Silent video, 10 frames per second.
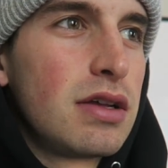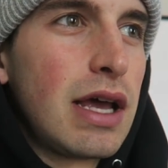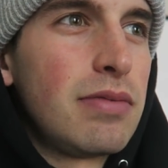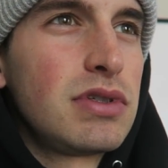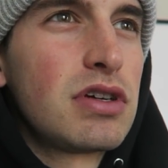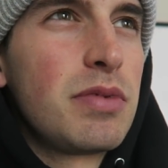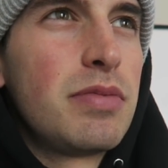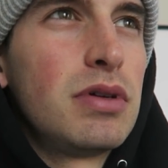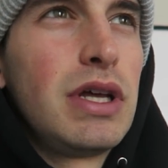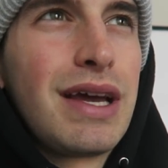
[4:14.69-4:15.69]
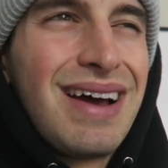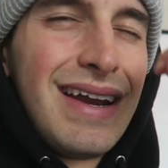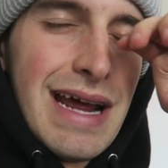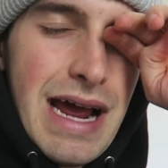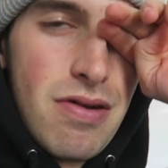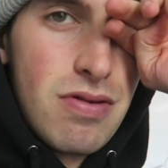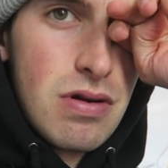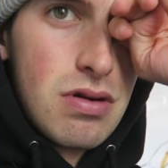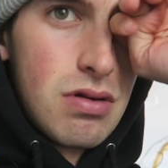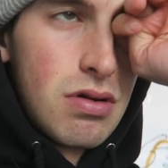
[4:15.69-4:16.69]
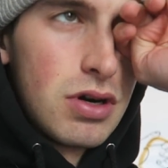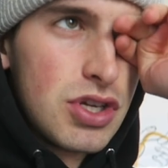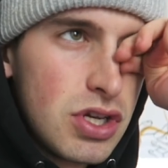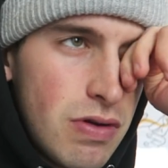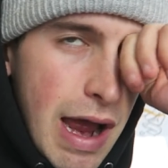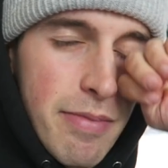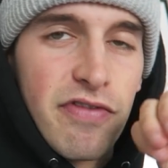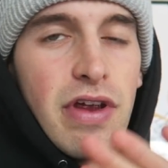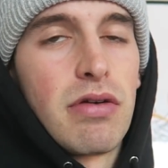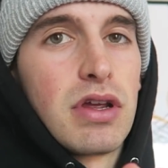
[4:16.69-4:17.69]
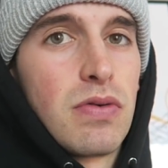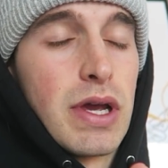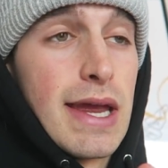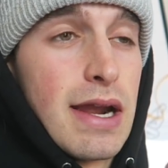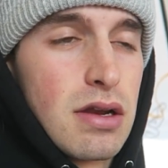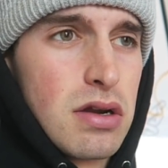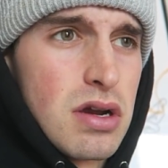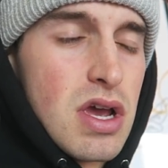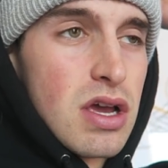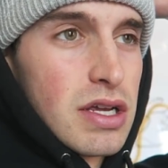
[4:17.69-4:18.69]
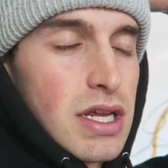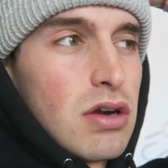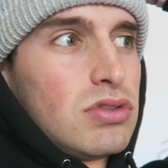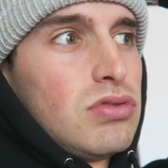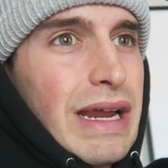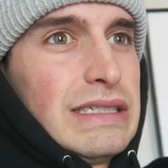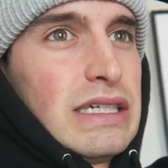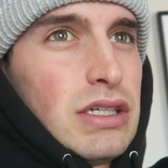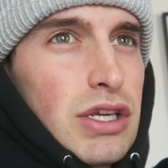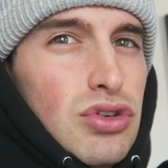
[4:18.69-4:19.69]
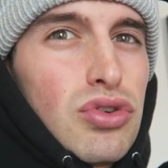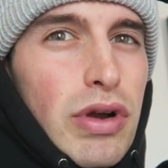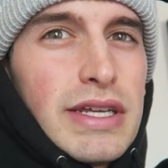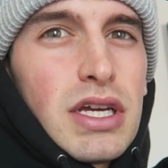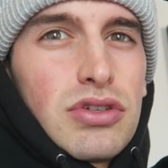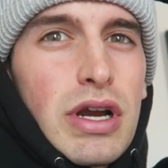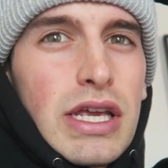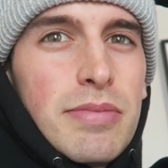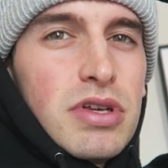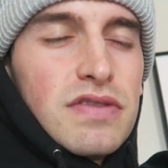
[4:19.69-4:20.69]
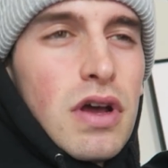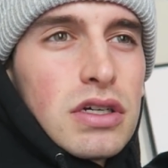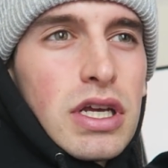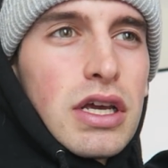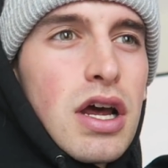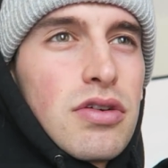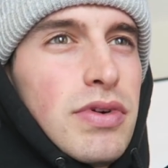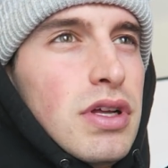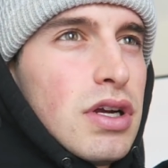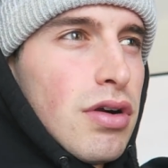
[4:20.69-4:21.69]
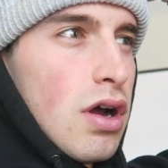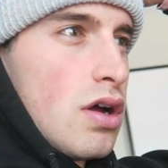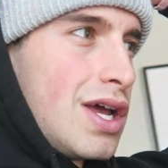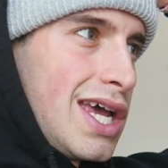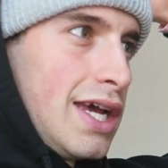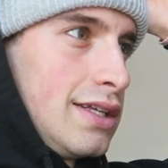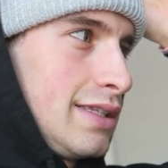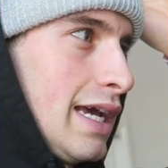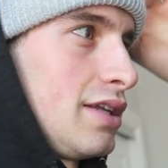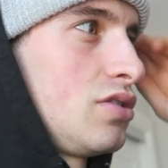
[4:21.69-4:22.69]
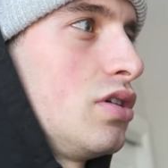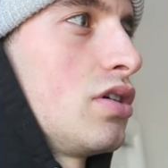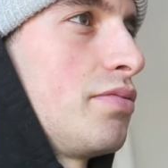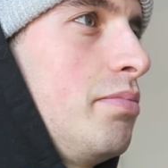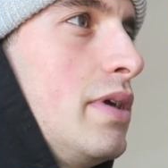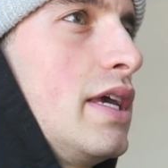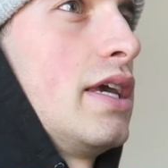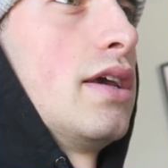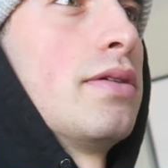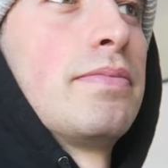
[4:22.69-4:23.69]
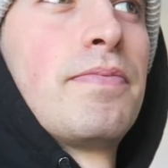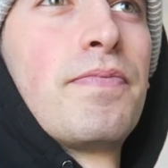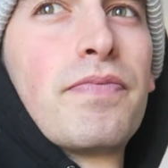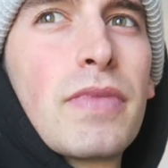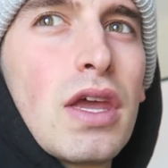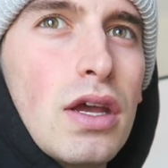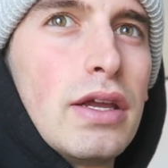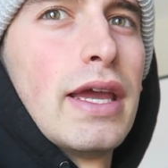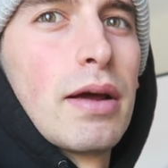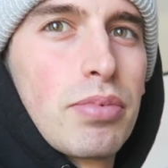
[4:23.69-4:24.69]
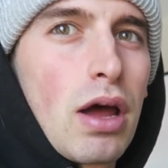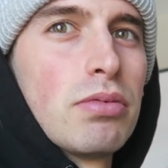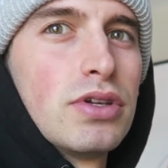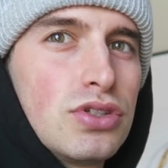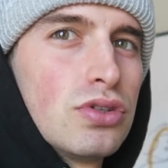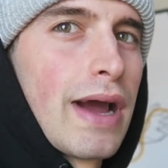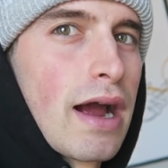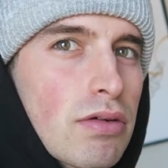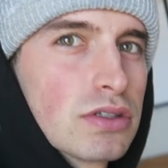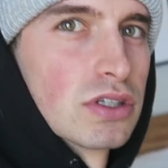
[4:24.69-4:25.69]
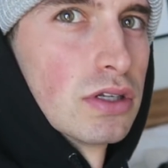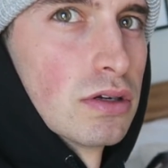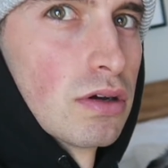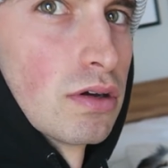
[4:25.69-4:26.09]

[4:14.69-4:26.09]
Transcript: That one took me about like an hour or two. I'm a very quick editor because I don't do anything like too crazy. I try to keep these vlogs like kind of real and raw. That took me, yeah, probably two hours to do.